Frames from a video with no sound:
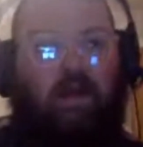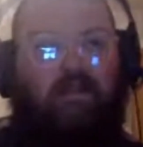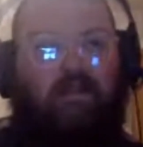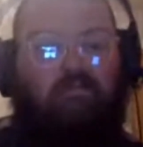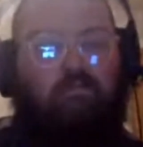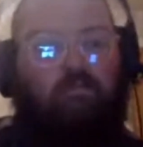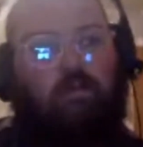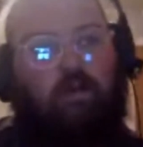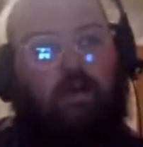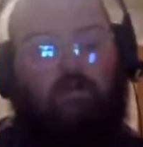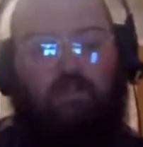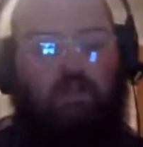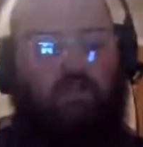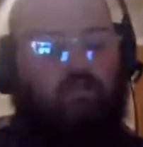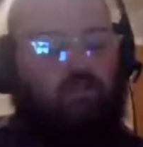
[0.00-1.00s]
I,
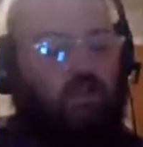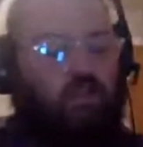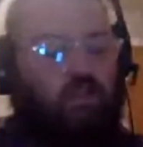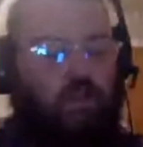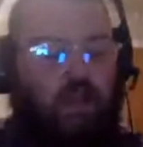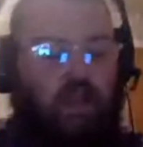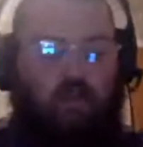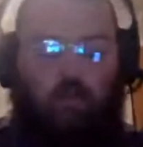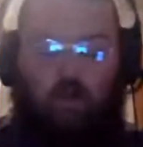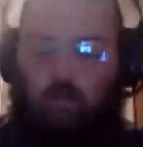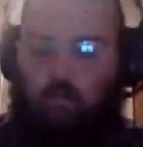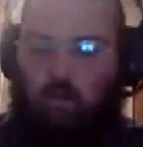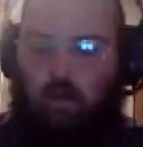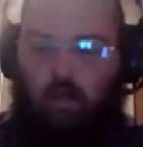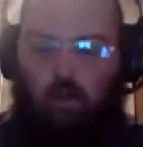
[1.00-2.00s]
I'm just frustrated with
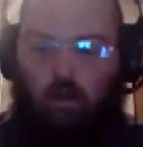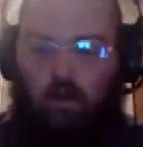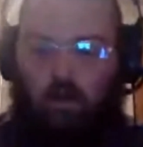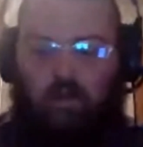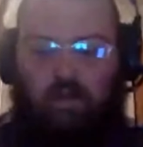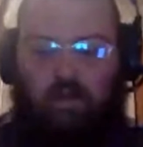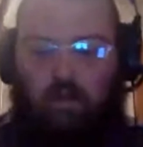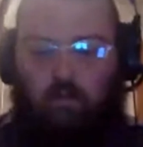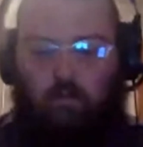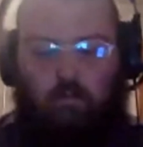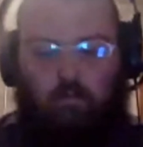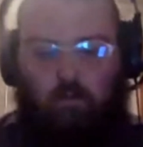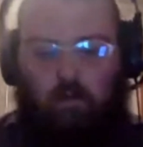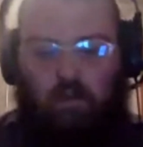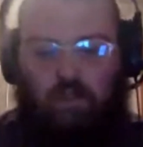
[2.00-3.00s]
him a lot of the time.
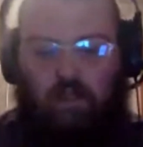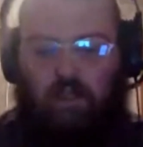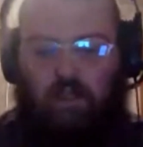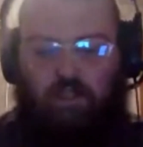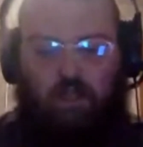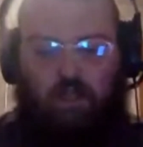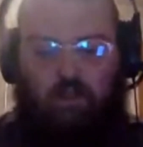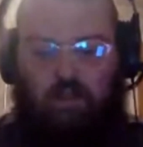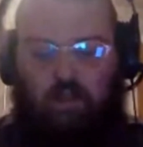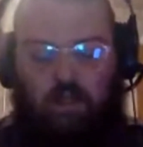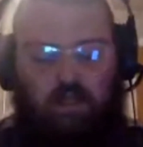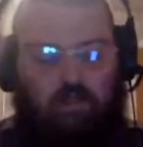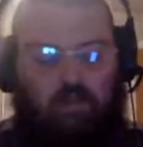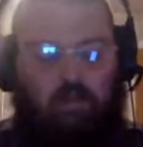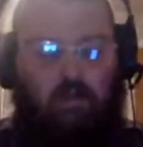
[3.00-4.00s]
Whereas last year I was like,
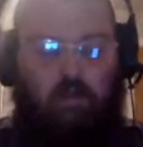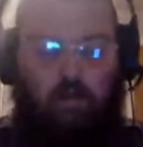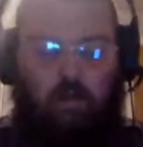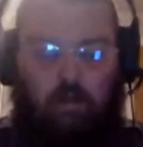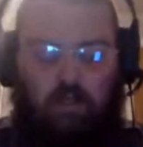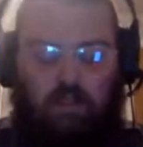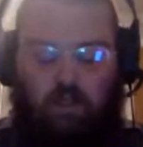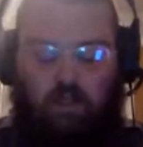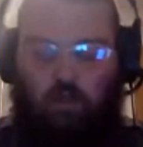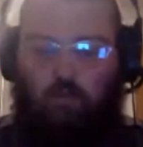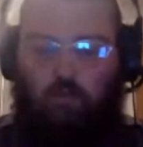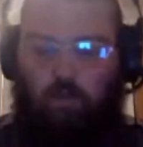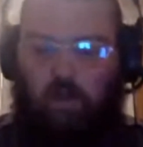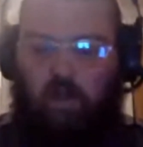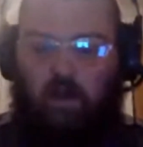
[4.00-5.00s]
he's he's a
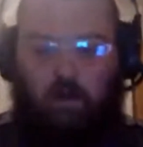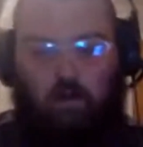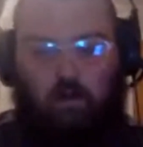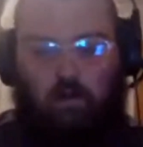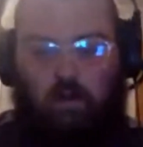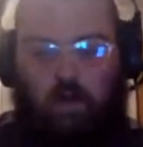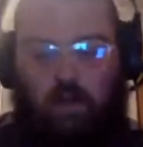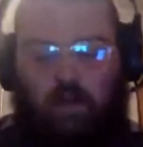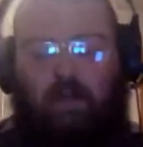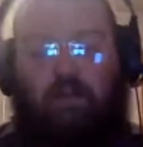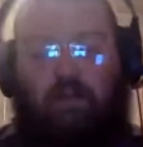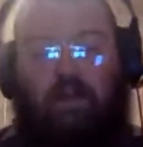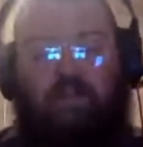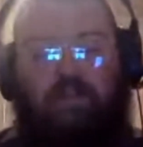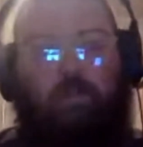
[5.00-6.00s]
good player. I think
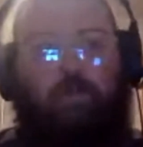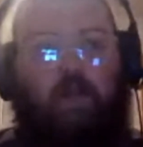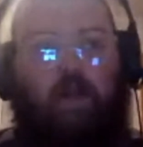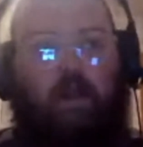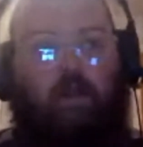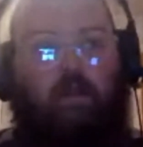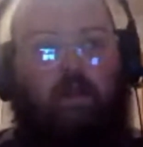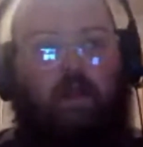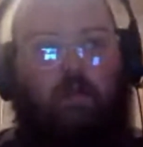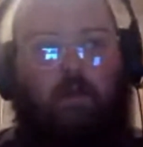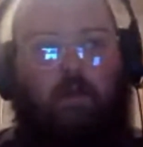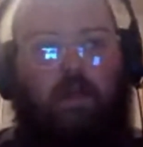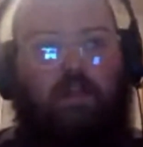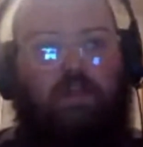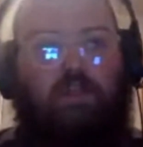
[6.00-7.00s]
there is a player in there,
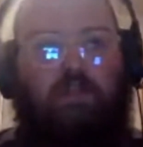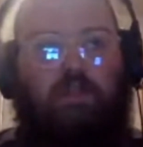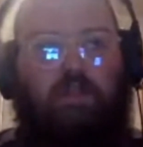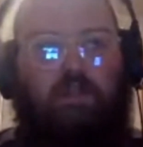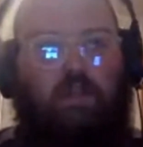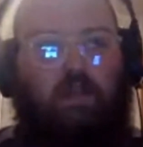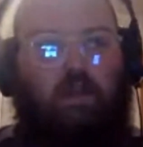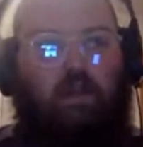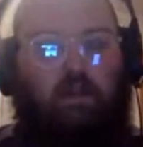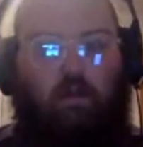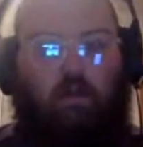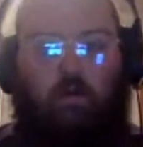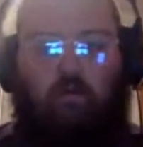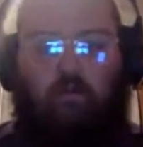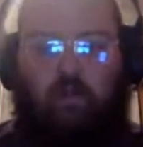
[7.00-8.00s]
but he just needs to get the
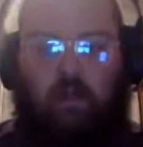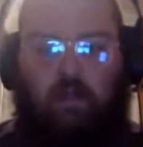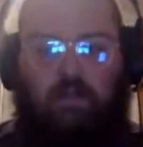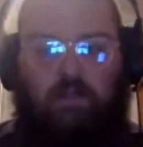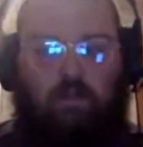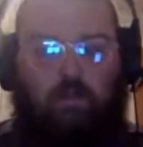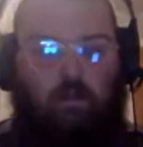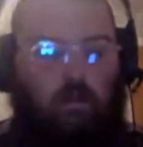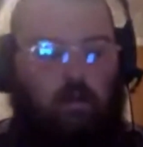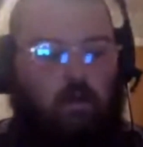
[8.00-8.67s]
confidence.